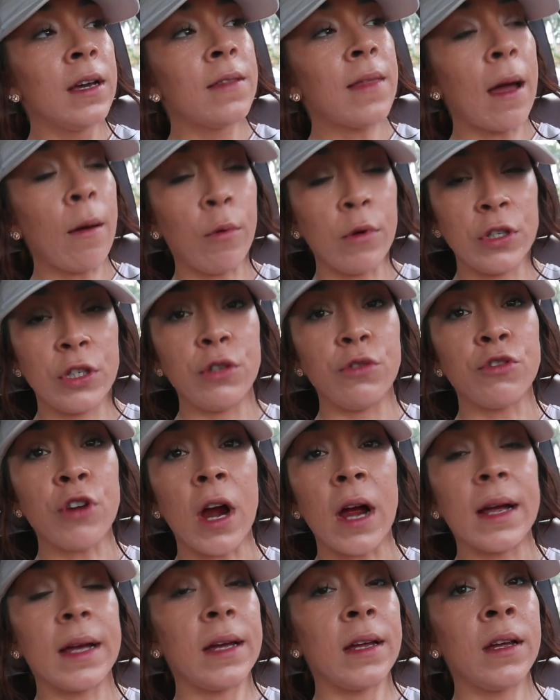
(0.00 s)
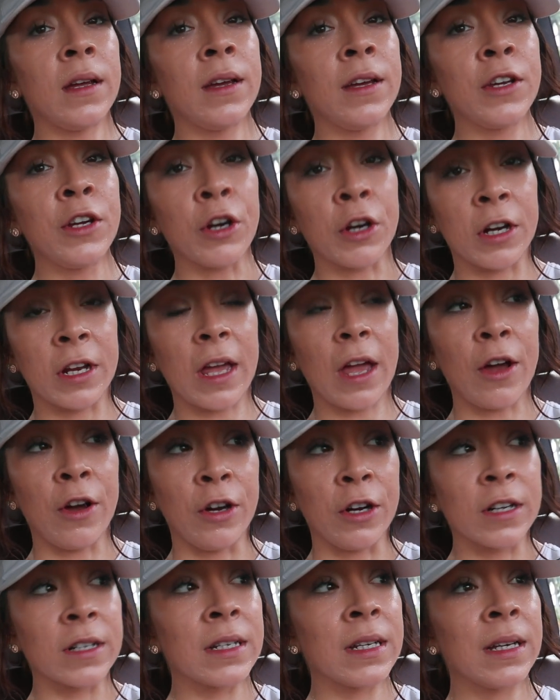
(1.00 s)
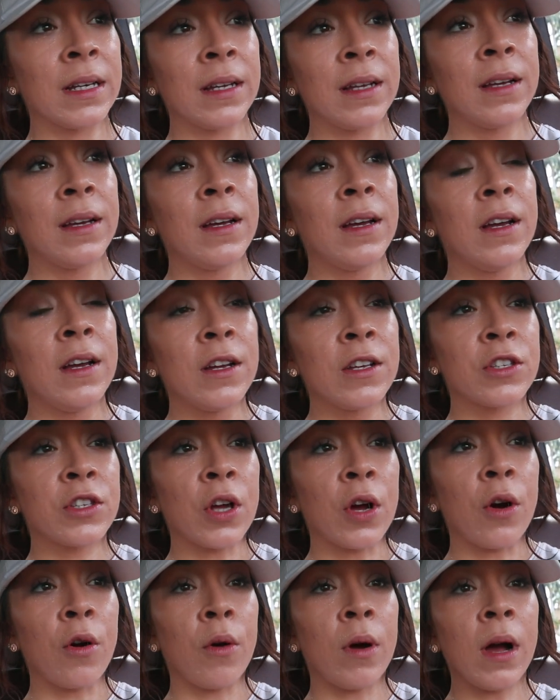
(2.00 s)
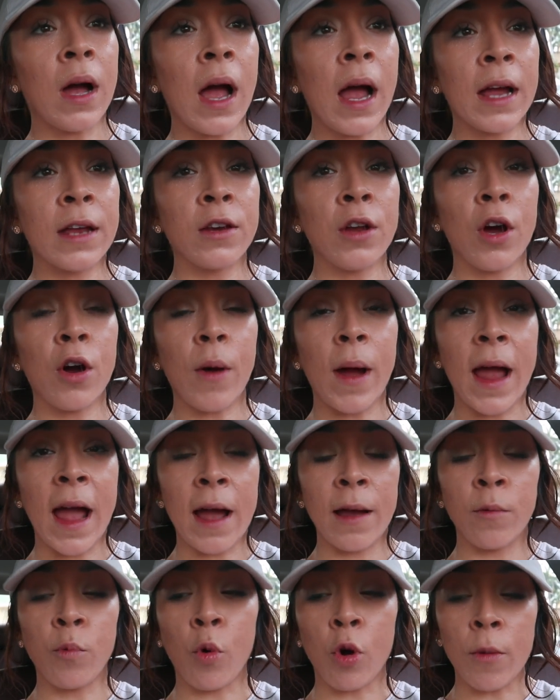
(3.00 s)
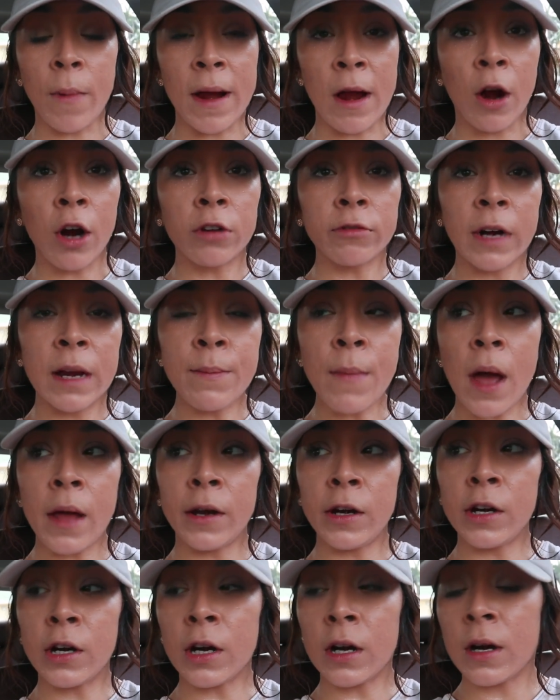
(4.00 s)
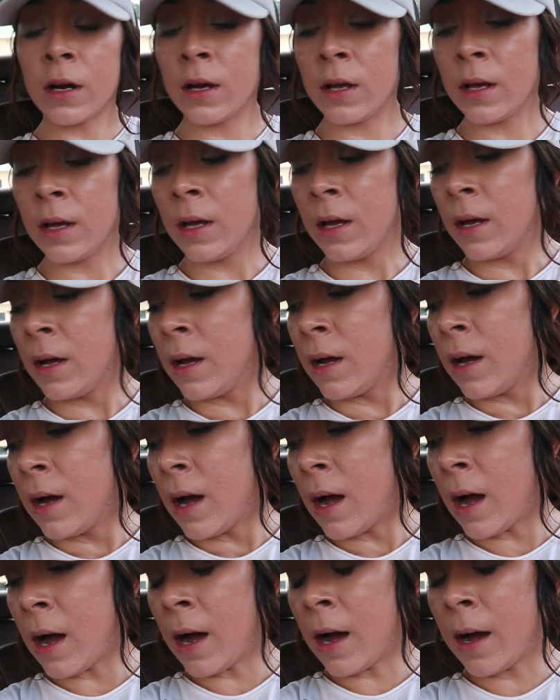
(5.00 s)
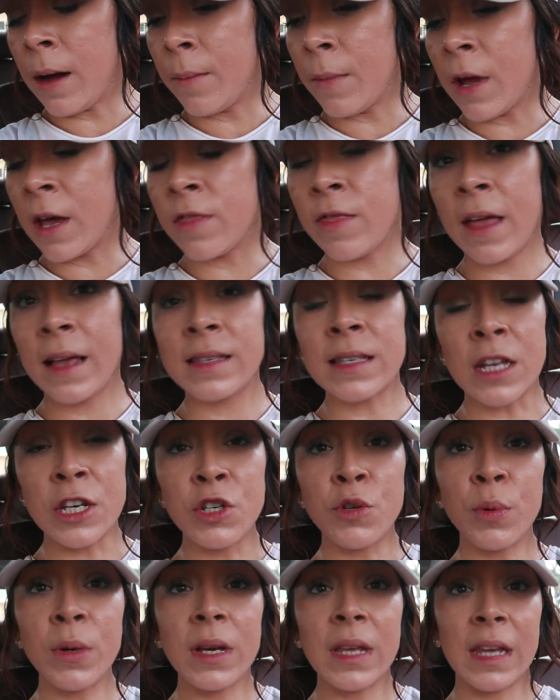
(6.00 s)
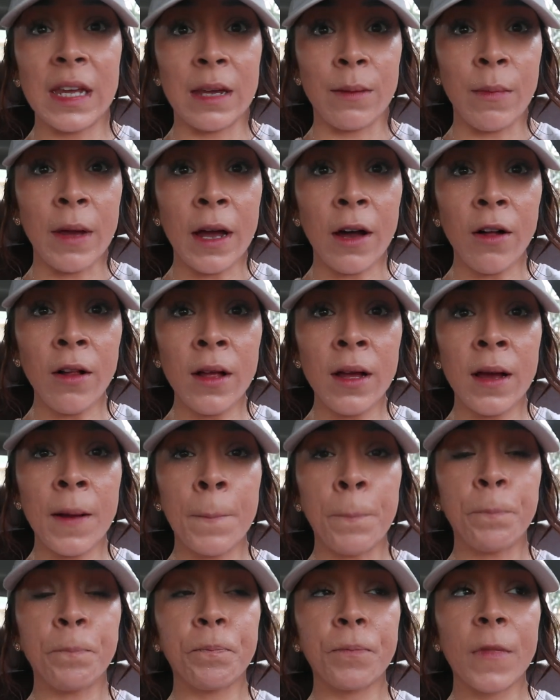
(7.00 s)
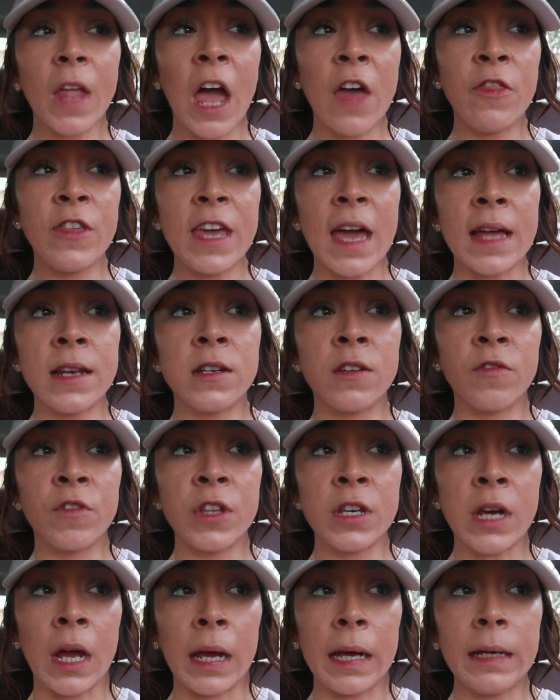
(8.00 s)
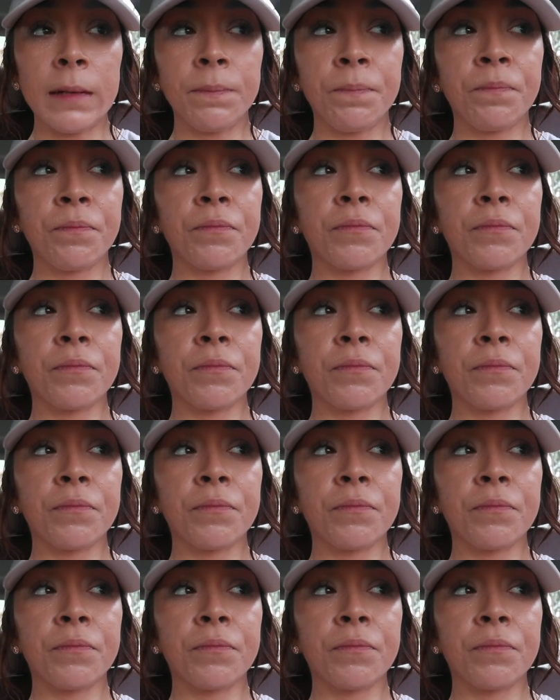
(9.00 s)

that once you try it, you're gonna get hooked. So I know I, I wore my heart rate monitor. Um, they send you an email at the end of the night